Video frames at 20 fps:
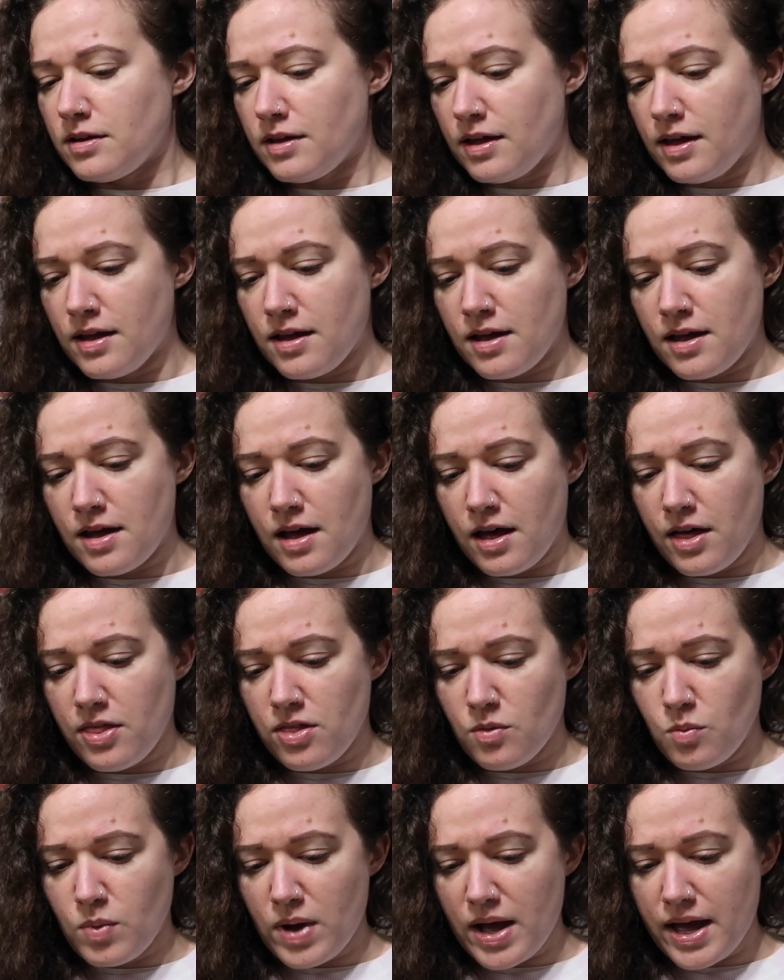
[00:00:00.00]

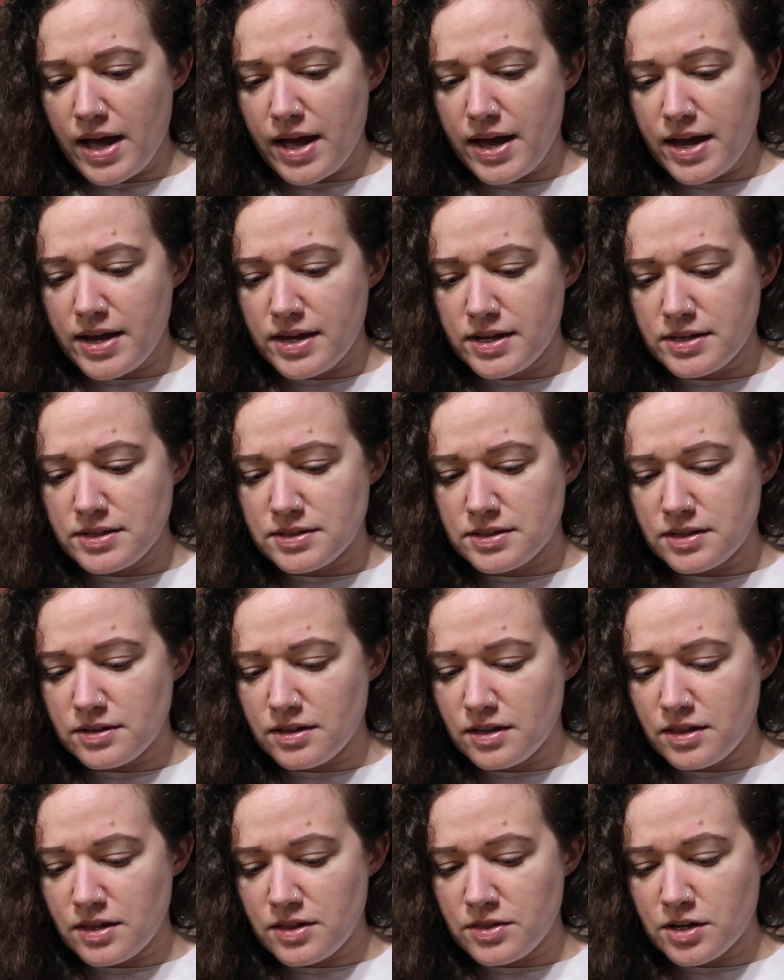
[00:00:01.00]
Otherwise,
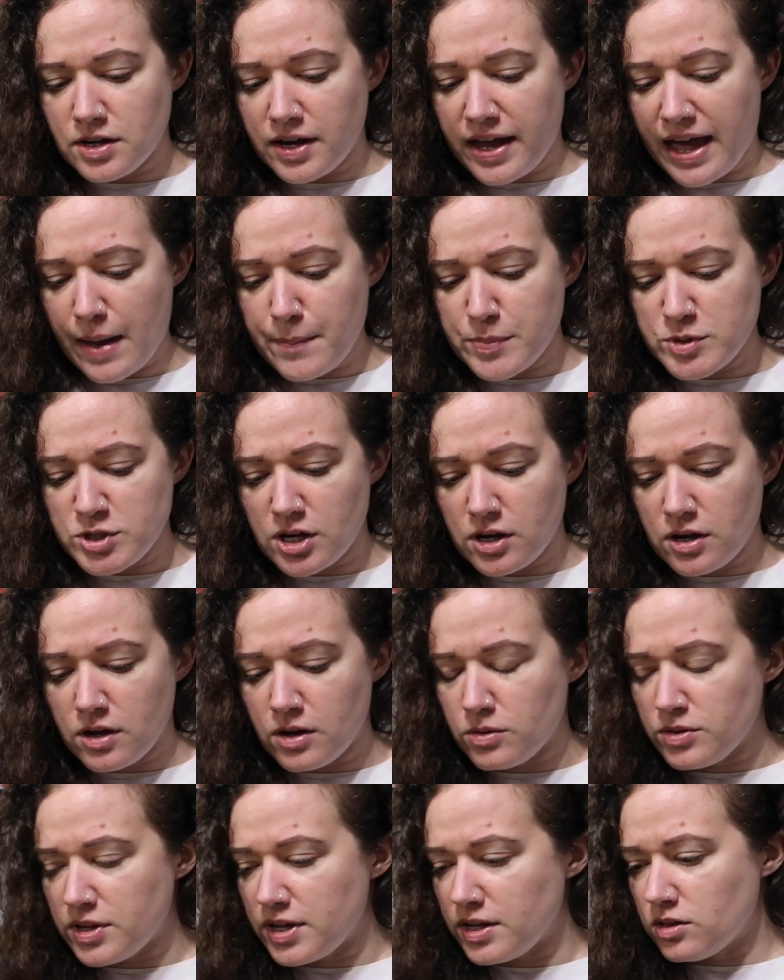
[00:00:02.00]
other than the cap
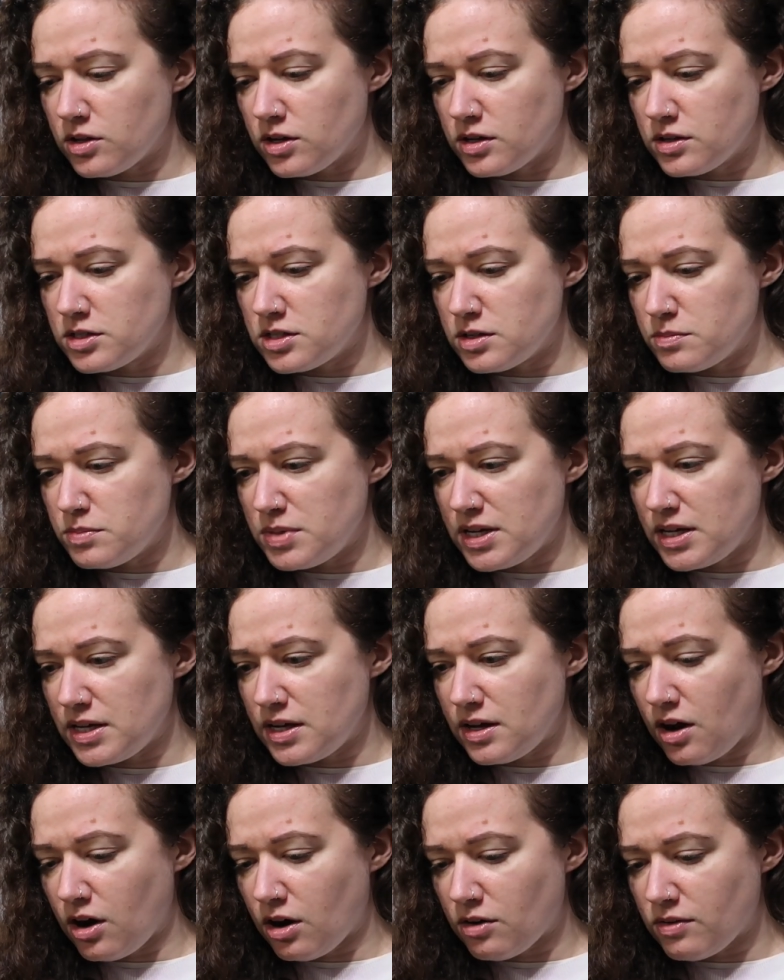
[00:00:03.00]
toe, they look to
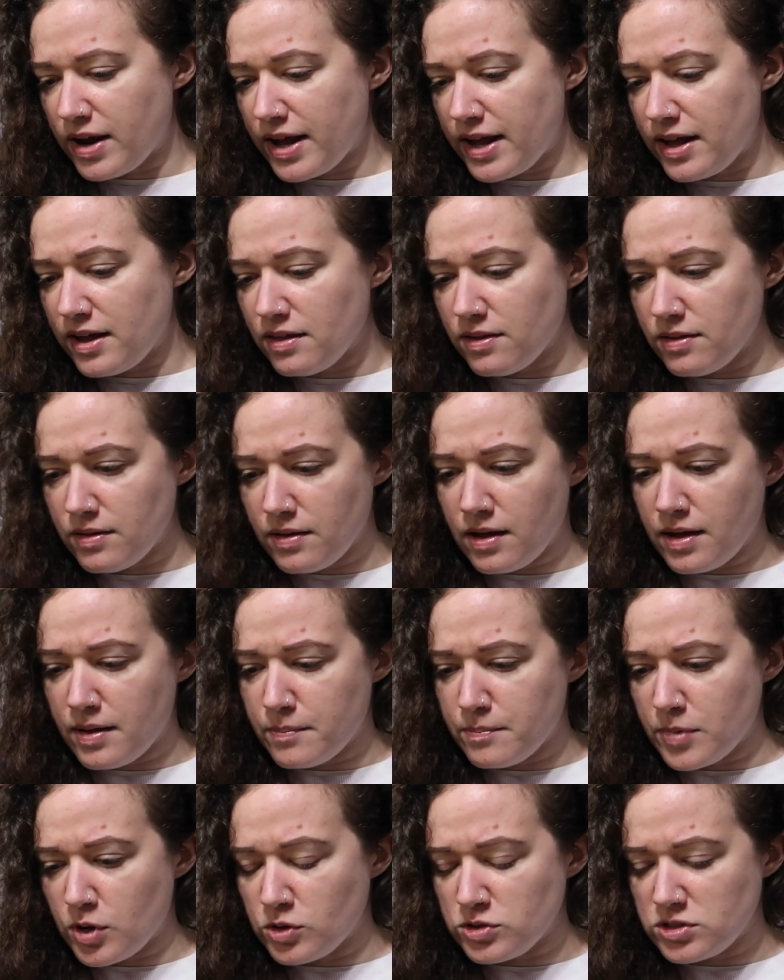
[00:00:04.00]
be all right.
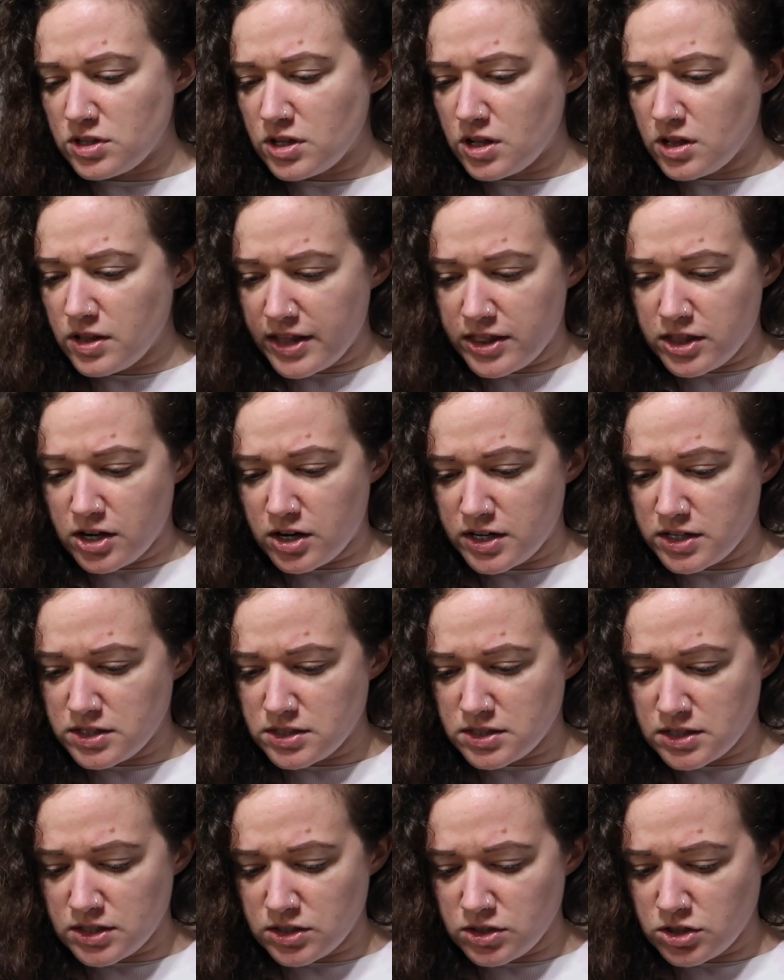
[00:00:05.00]
Most of the leather
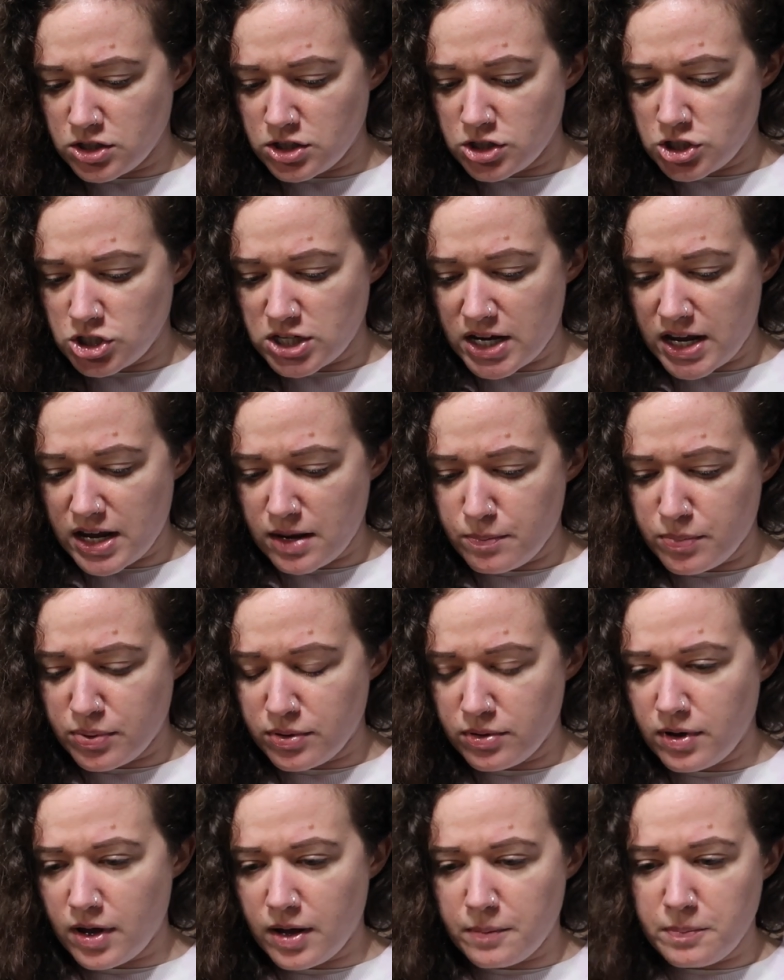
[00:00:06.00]
is in good shape
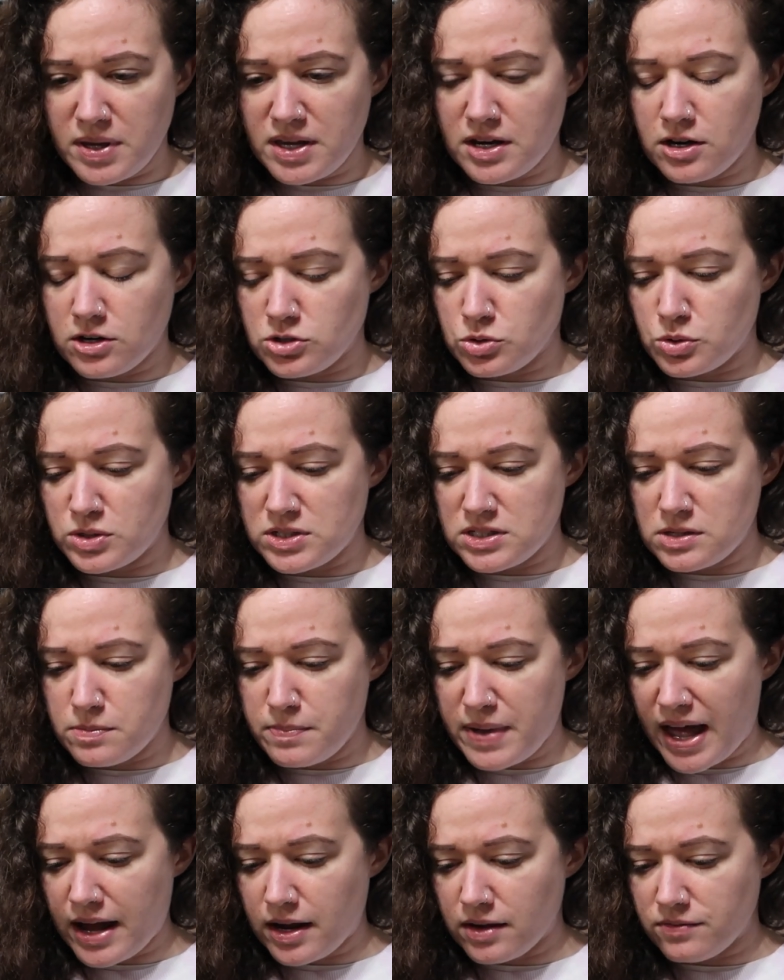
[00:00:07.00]
up here towards the
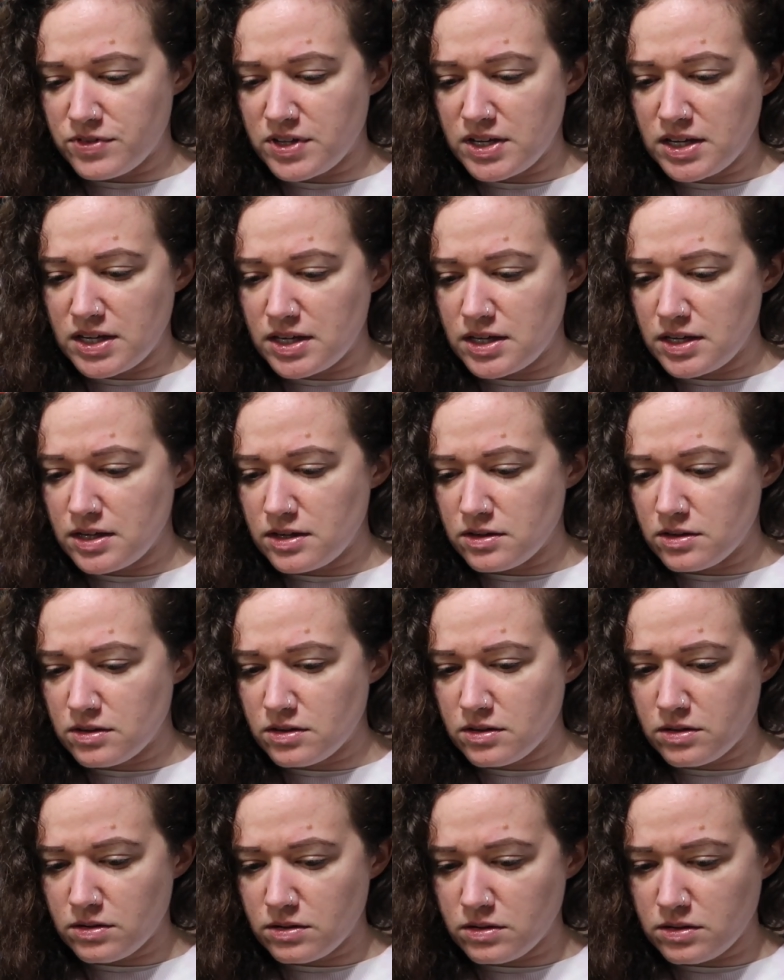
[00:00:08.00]
back of the
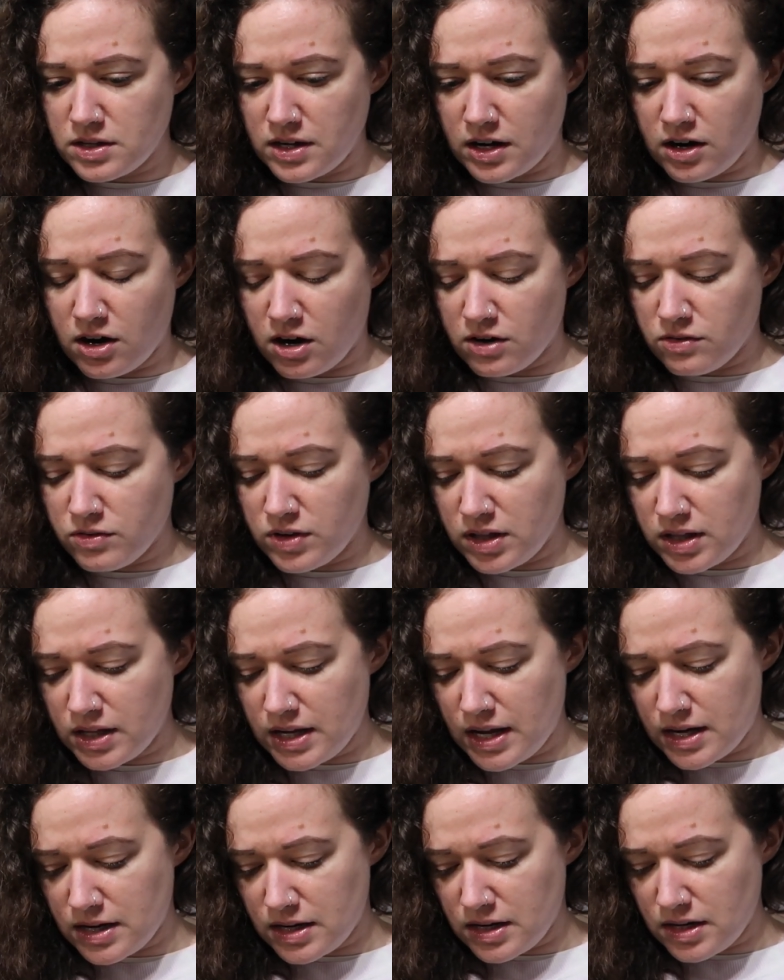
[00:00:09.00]
heel. There aren't
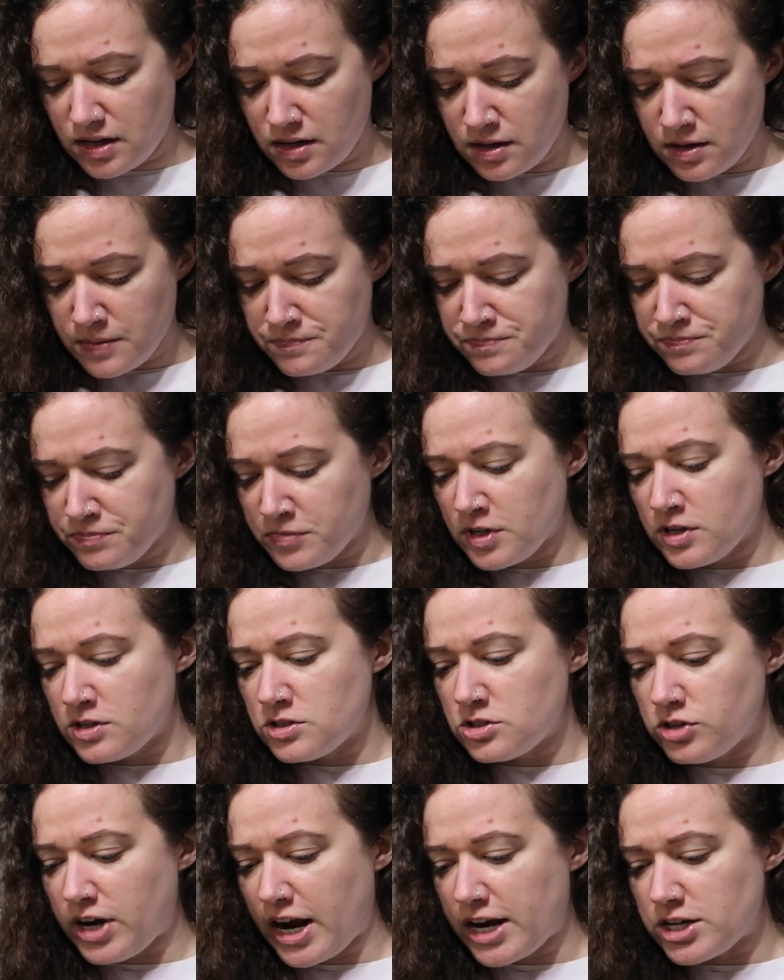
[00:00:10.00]
really any
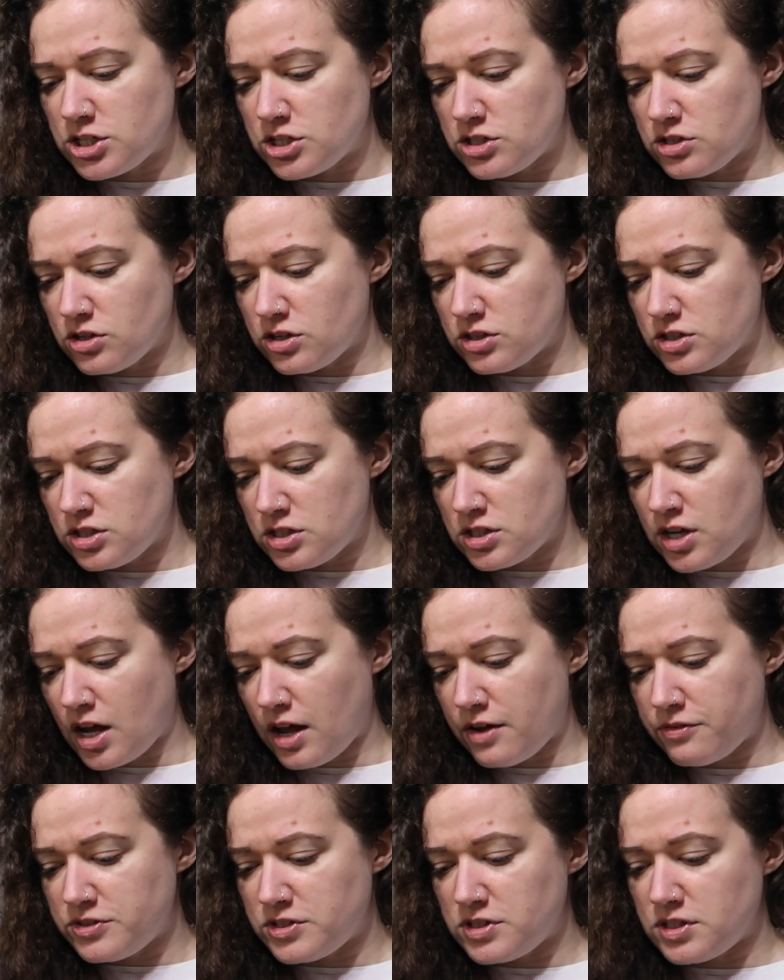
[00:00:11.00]
scratches or
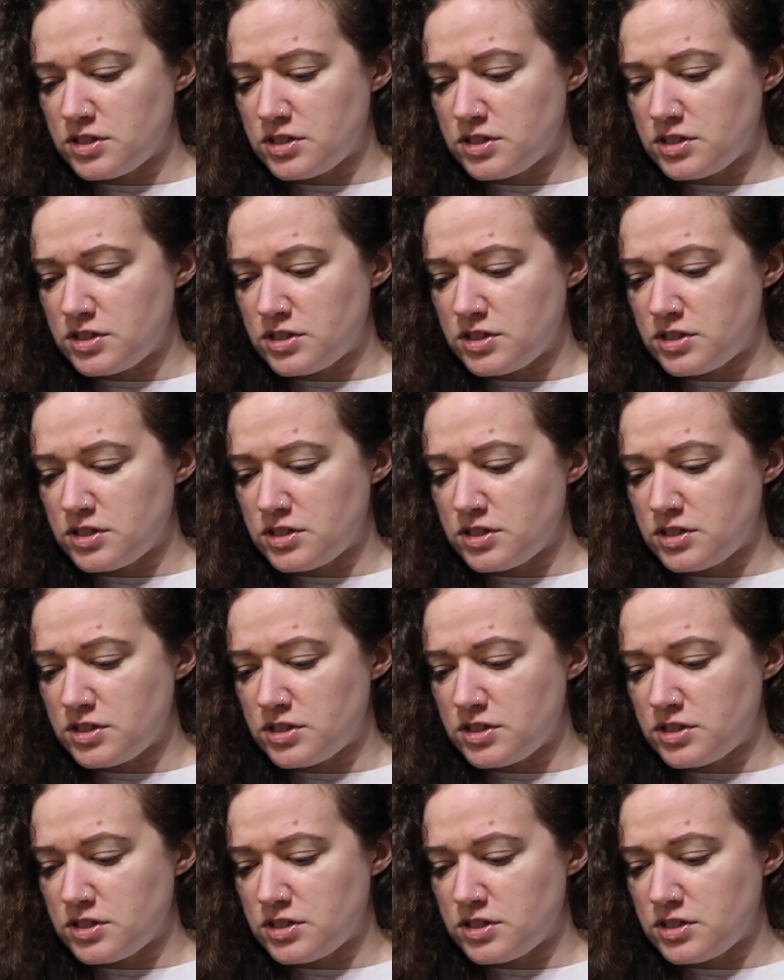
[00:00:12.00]
scuffs.